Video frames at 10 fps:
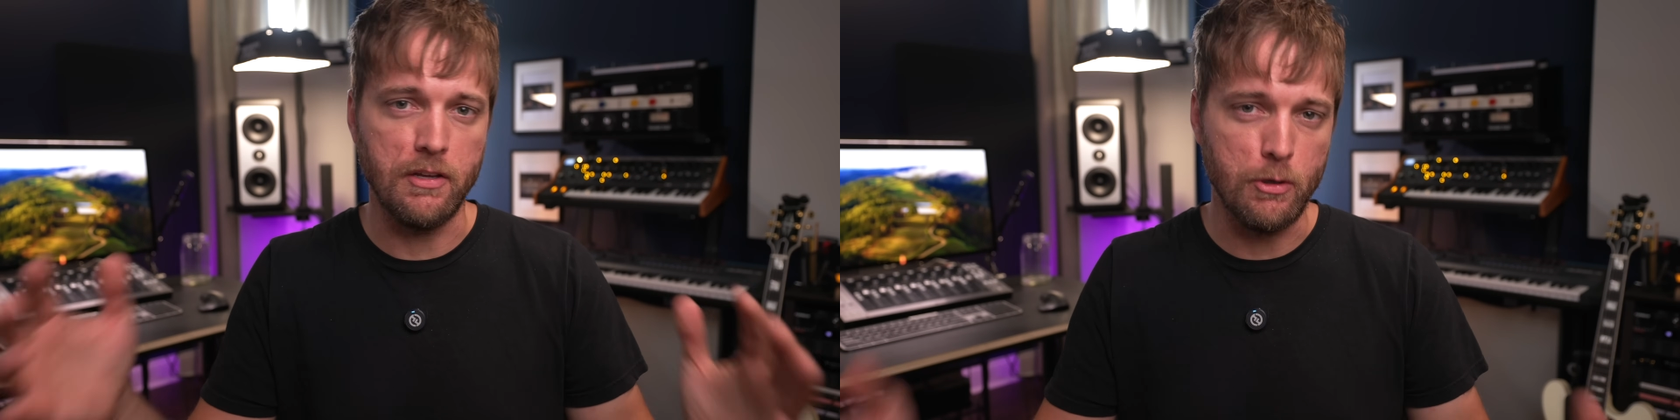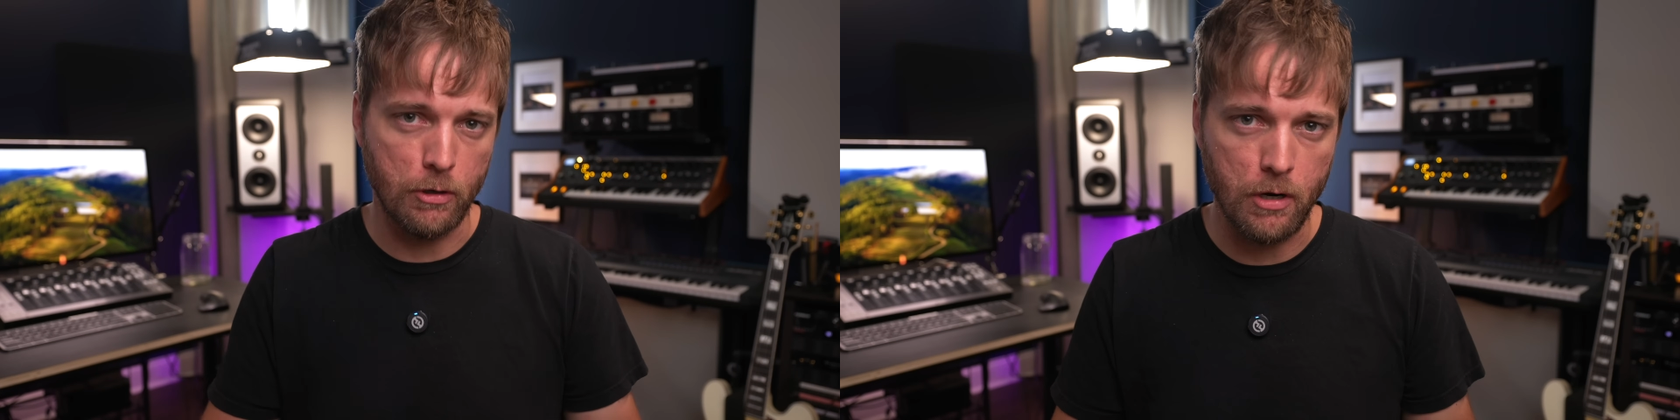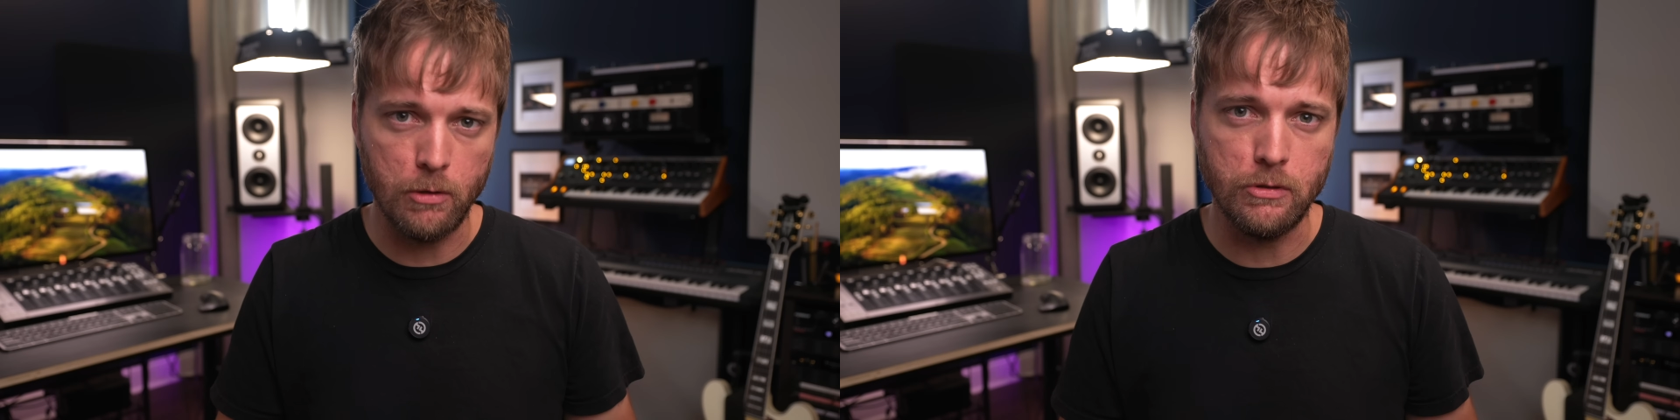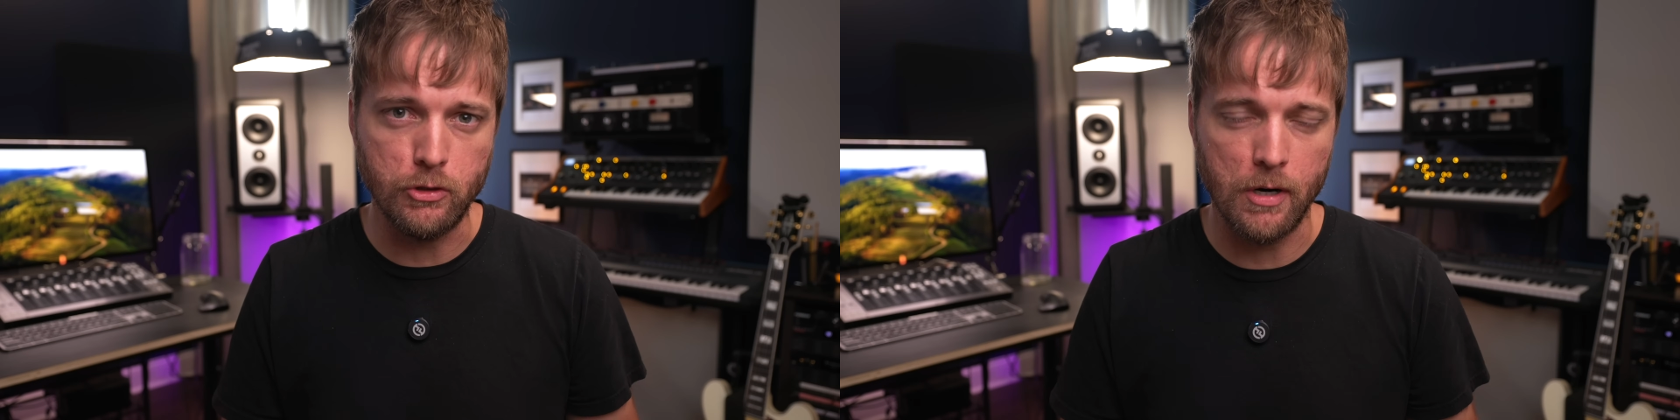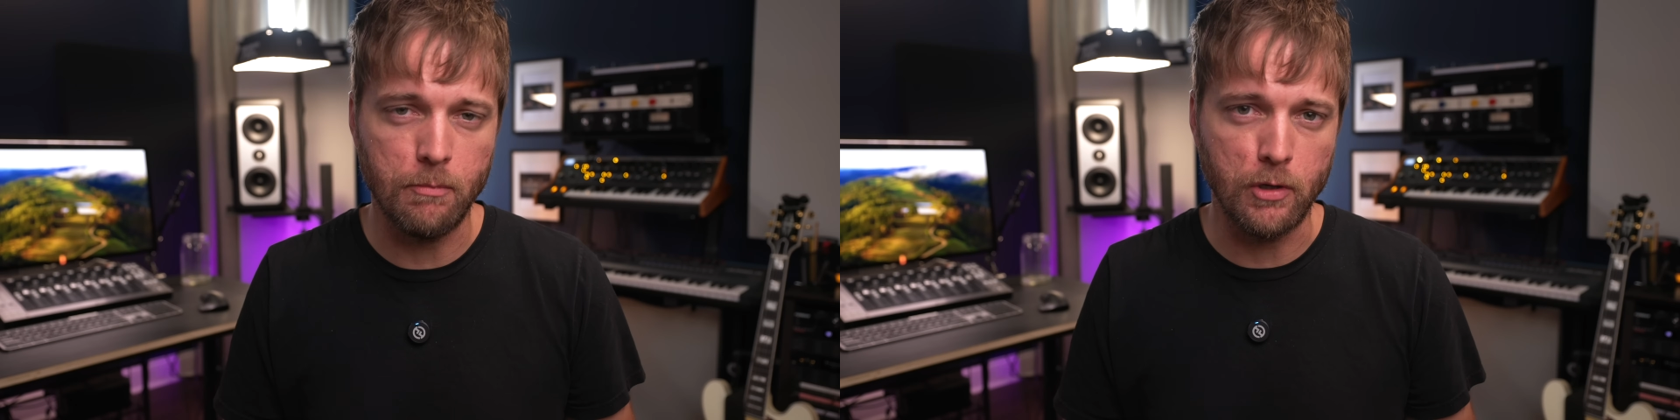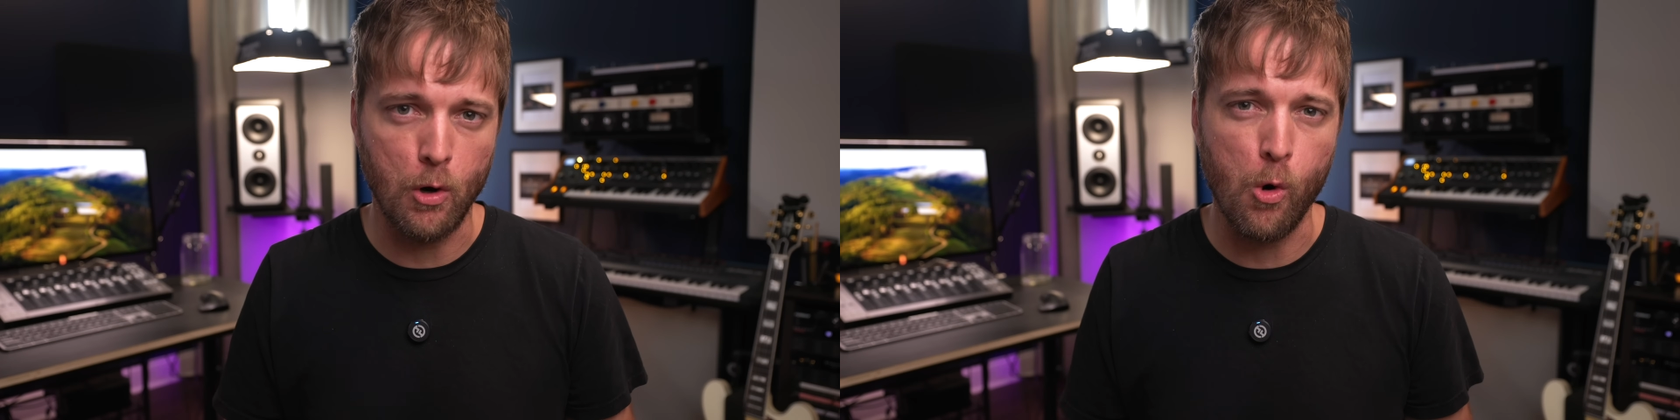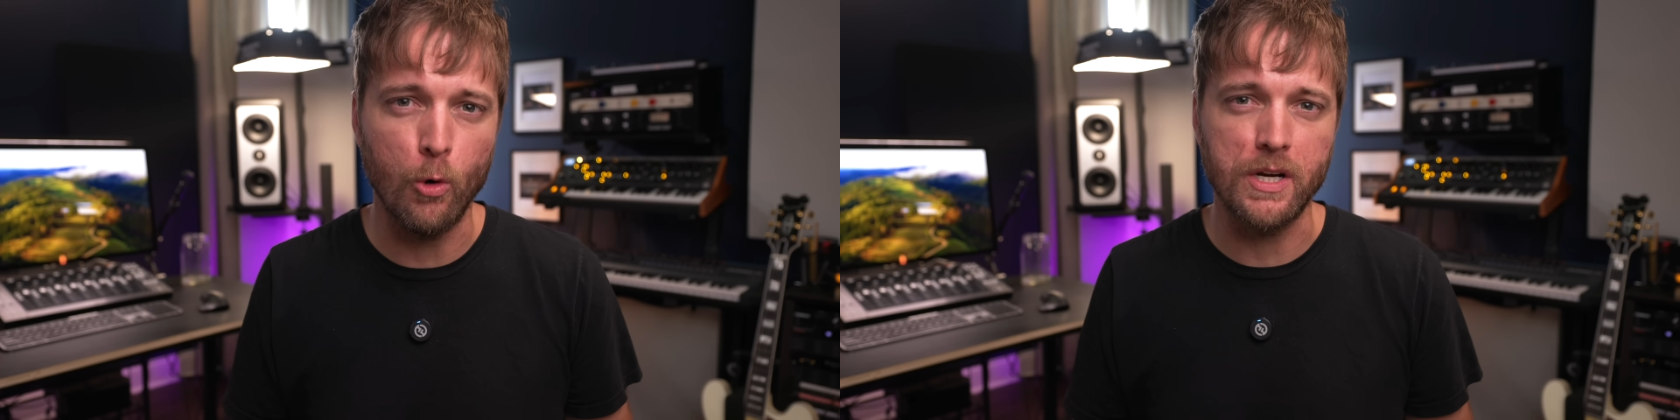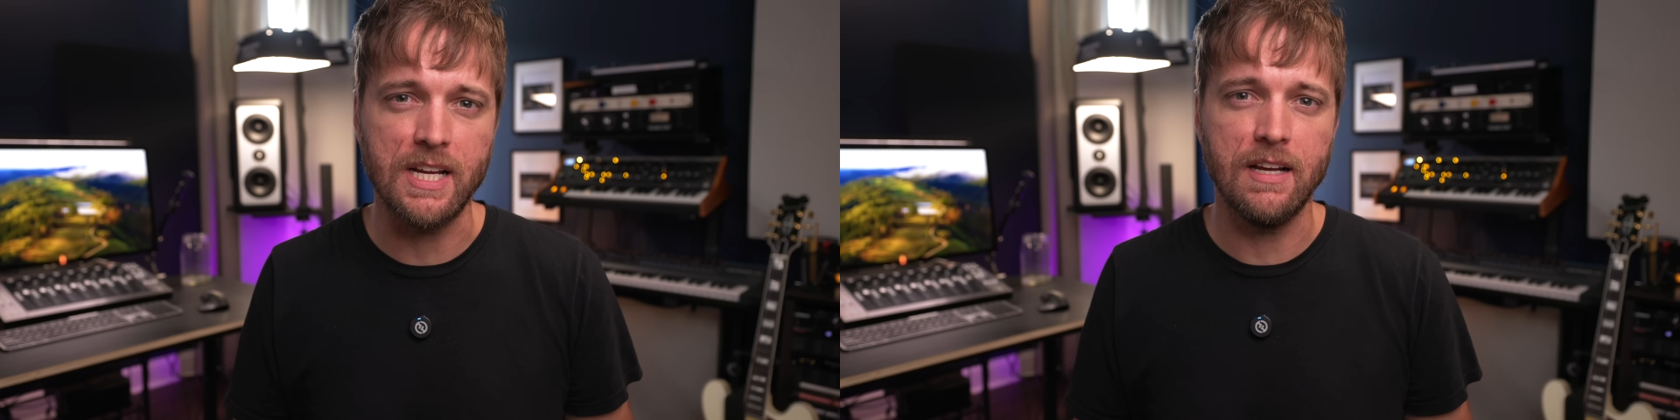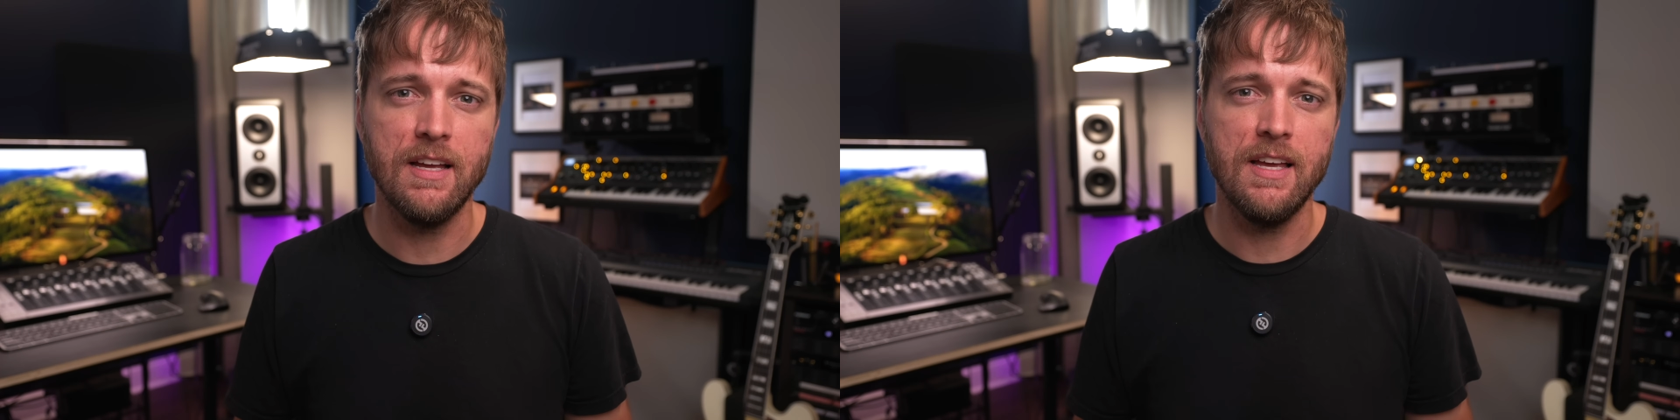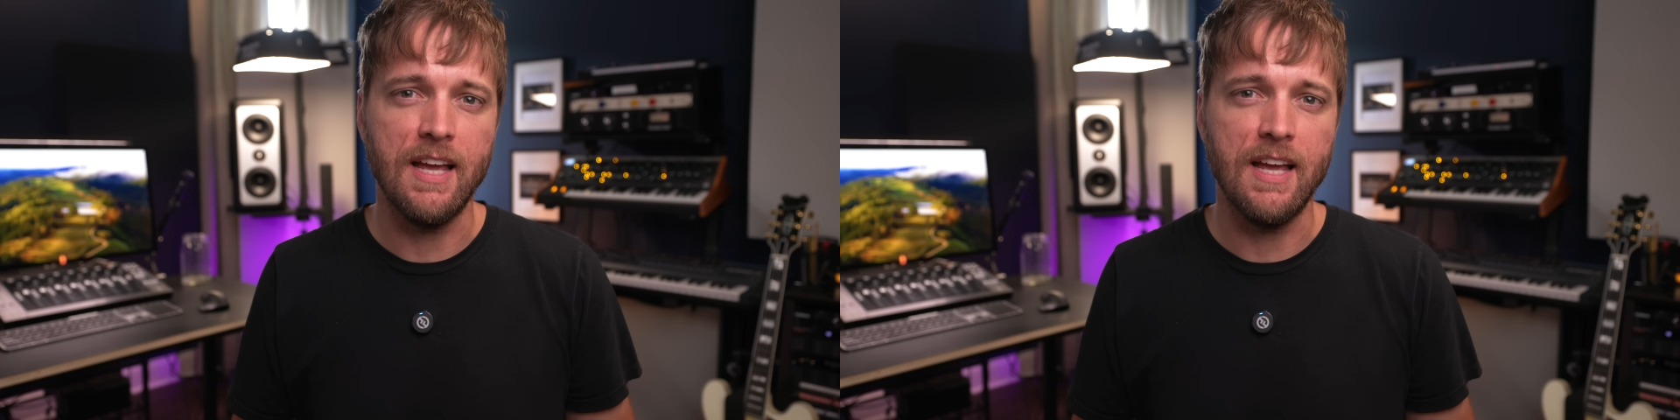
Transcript: your own drum recording